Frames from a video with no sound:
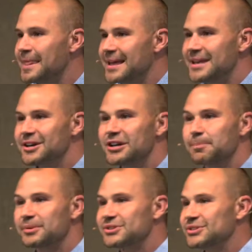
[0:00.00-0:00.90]
He could
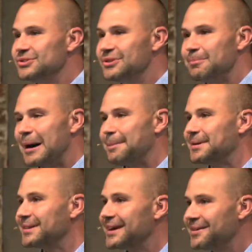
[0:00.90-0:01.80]
have pursued
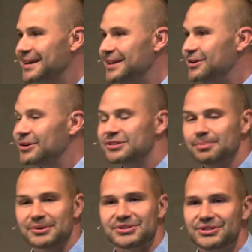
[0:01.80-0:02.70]
popularity. He could
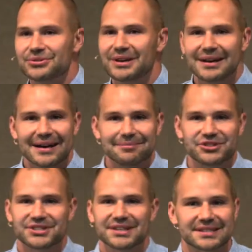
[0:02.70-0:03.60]
have pursued
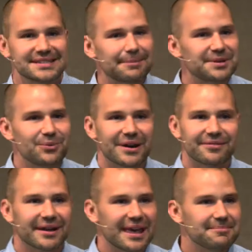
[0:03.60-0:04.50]
just accepting
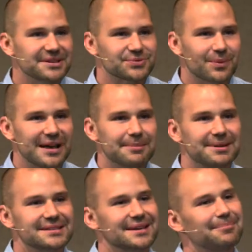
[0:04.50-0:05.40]
whatever came his way. But
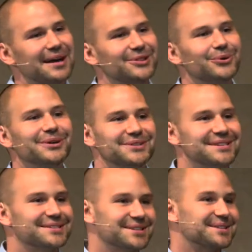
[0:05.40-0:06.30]
he said, my
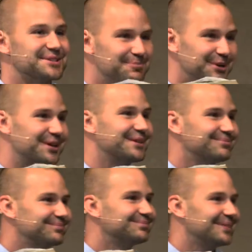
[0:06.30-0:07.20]
loyalty is to this book.
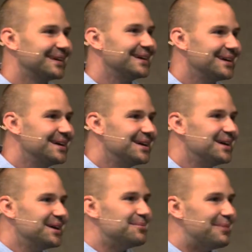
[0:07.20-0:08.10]

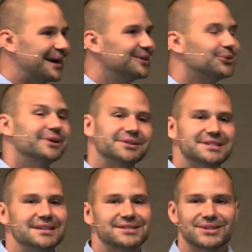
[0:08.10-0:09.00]
My
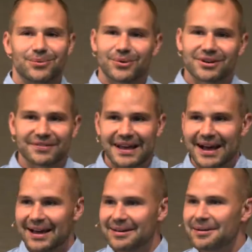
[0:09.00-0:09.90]
loyalty is to the word of
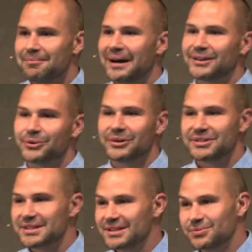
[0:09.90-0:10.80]
God. My
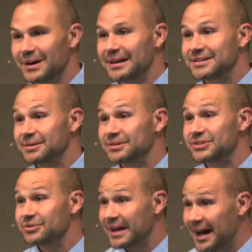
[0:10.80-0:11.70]
loyalty is what
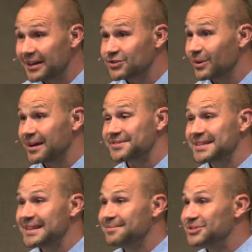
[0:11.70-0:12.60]
to God, to what I've
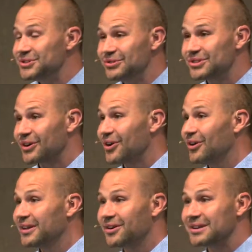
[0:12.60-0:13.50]
seen him do, to the
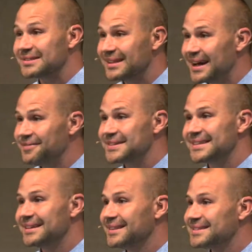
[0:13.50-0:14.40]
calling on his life. He's
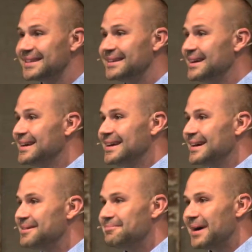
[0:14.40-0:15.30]
saying, listen,
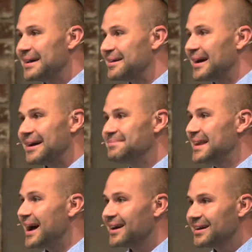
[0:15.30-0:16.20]
I'm
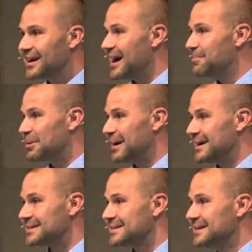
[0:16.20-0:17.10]
not going to
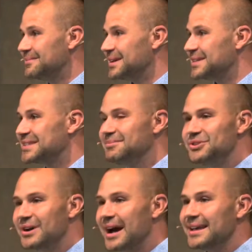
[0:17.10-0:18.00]
compromise because some
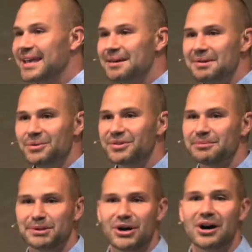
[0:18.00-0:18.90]
new guy came in with
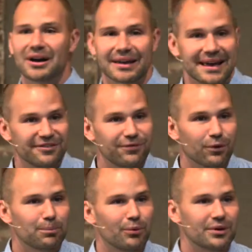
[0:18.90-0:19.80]
a blog and had
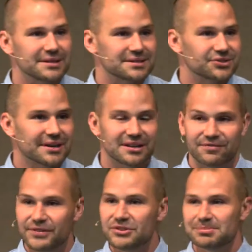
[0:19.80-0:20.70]
4 points and tried to
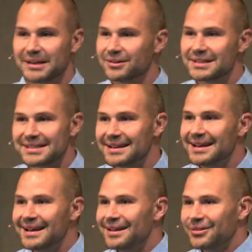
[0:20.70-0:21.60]
confuse me. No, listen,
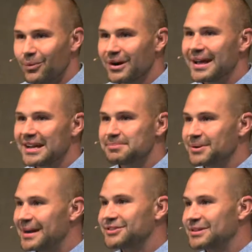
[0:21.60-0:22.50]
the word of God has been
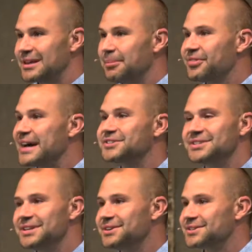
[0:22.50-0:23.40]
around a couple
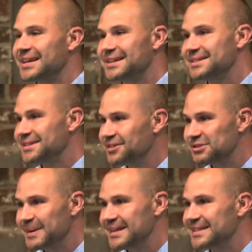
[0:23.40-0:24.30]
thousand years and it still
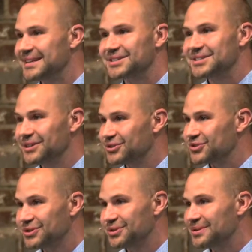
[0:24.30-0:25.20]
speaks and it's still
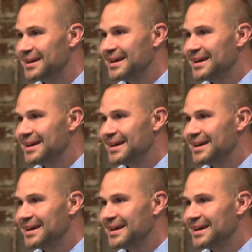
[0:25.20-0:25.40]
true.